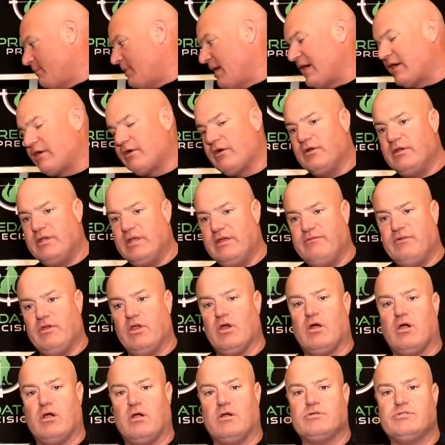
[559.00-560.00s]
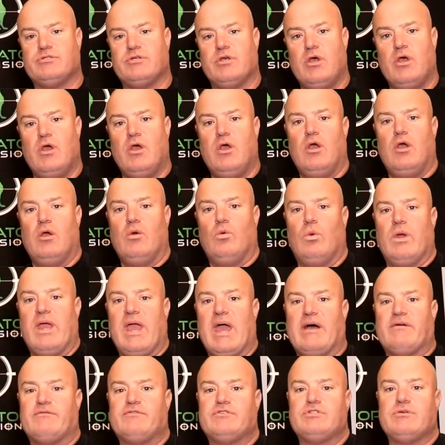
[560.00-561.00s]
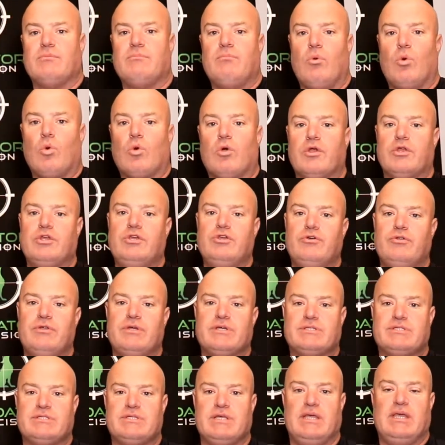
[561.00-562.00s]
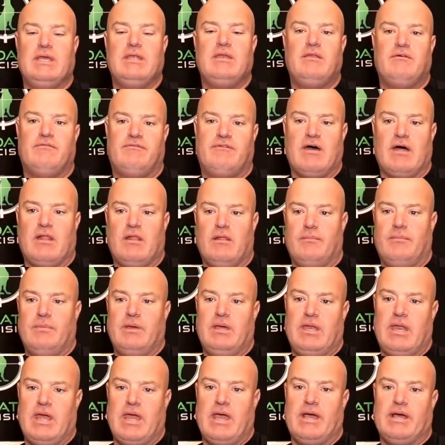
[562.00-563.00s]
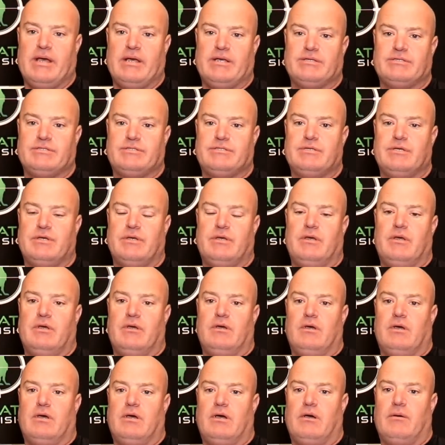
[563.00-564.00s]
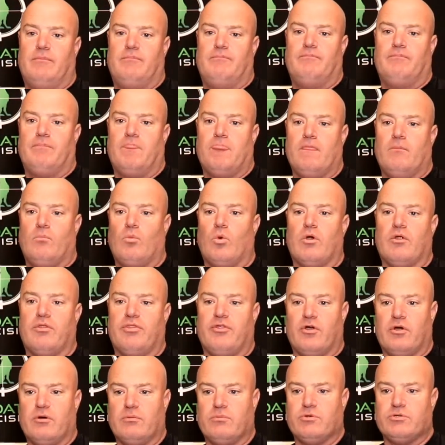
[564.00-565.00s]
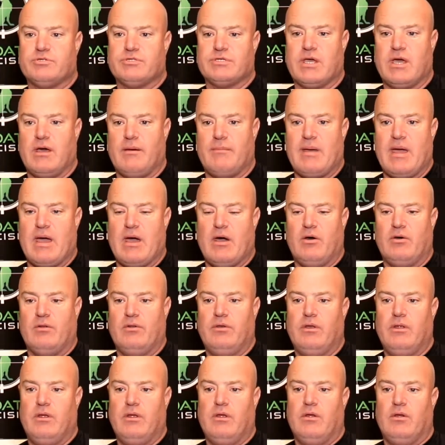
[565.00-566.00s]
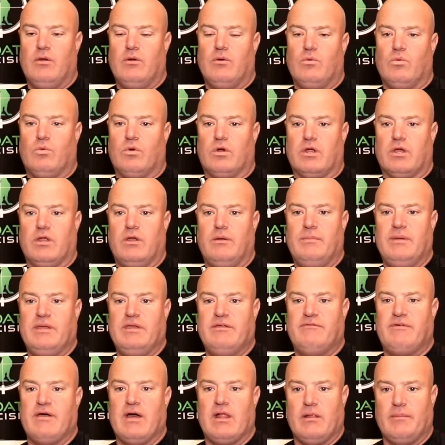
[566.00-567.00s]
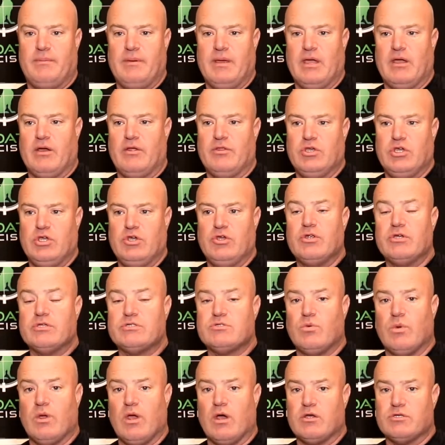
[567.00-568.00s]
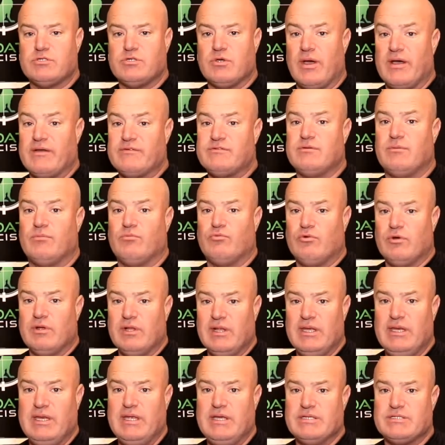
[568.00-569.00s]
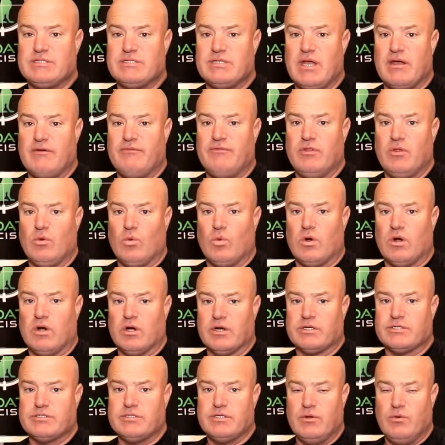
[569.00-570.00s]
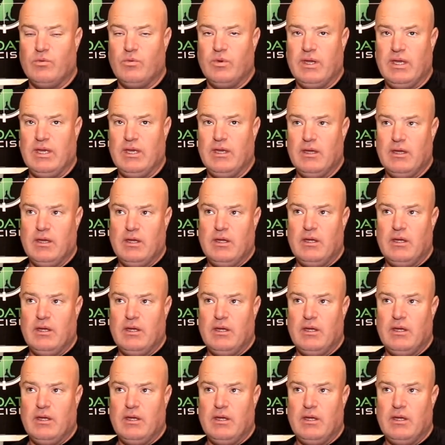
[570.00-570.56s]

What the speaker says: micro DVRs. We have some more units in development as more thermals come out. We're going to be developing other units. We also have some really neat stuff in the works that we